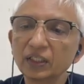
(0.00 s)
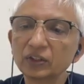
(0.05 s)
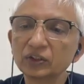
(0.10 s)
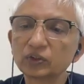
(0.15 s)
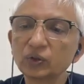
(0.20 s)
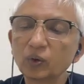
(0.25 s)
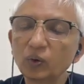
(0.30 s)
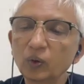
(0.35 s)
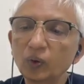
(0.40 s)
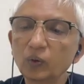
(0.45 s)

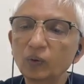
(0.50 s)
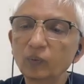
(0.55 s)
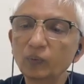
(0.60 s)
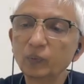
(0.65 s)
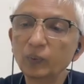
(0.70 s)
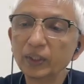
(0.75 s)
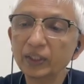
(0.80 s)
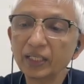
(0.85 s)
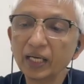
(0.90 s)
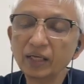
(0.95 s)
So
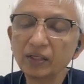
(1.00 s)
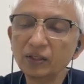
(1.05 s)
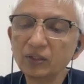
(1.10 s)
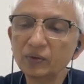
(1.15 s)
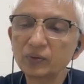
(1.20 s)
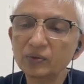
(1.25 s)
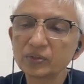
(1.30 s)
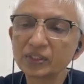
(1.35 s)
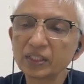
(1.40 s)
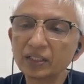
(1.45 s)
we tend to
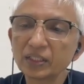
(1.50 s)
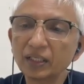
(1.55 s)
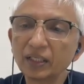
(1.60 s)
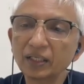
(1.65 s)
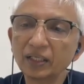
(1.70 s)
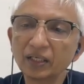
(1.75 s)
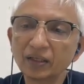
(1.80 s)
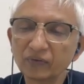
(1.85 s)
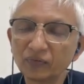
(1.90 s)
use it in a